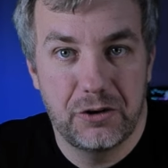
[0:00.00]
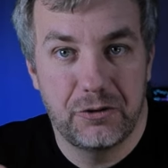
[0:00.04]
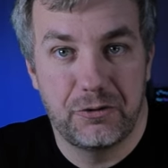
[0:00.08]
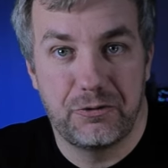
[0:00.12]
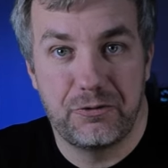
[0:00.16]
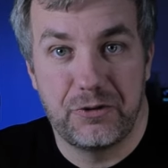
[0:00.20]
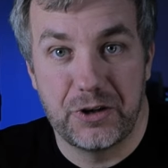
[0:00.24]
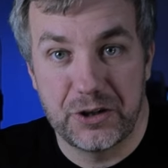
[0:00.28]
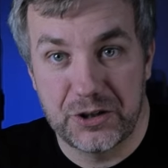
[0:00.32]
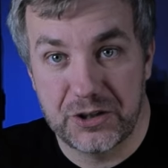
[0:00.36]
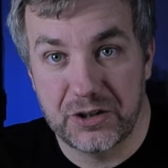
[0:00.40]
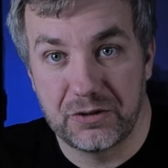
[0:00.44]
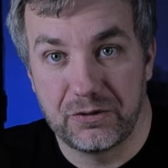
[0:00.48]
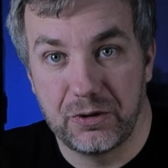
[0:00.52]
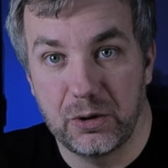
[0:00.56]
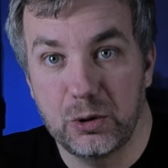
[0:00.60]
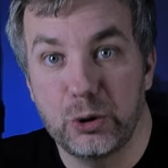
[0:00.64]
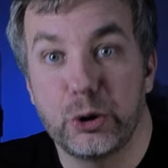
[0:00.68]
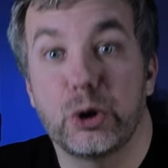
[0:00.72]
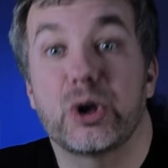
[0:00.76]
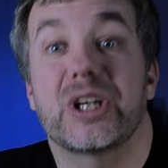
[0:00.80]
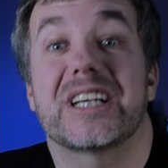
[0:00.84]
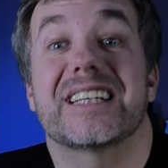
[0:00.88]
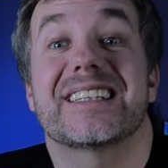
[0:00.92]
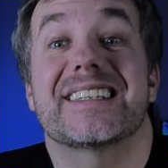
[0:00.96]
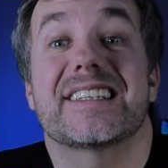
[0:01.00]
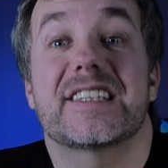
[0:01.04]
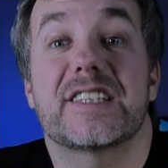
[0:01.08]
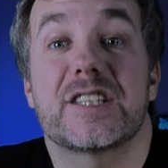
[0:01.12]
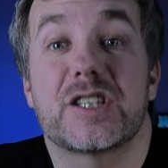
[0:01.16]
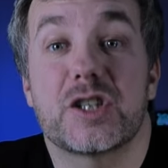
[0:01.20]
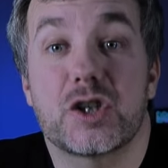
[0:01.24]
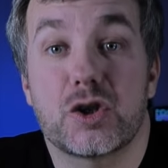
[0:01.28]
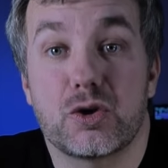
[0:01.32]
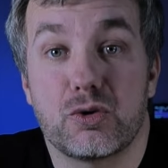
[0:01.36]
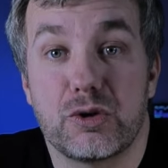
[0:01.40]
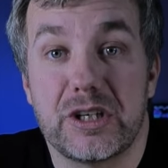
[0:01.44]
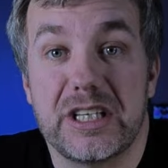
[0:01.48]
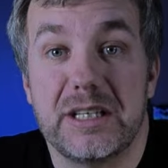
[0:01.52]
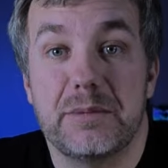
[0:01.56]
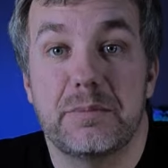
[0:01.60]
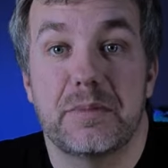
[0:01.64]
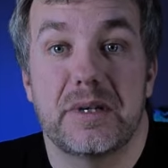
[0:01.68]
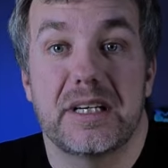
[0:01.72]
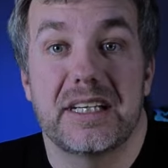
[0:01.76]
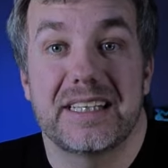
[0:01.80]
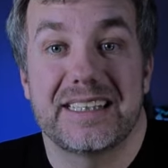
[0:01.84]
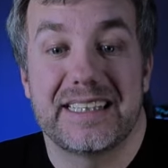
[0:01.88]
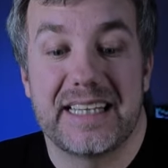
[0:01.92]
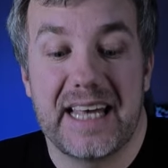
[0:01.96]
First of all, you can stream
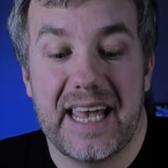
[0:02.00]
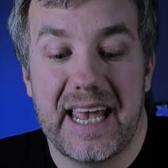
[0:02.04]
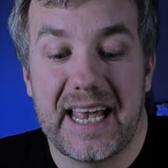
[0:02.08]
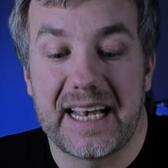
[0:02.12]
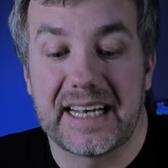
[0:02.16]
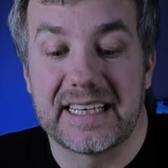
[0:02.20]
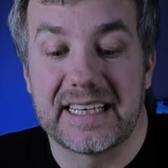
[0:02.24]
the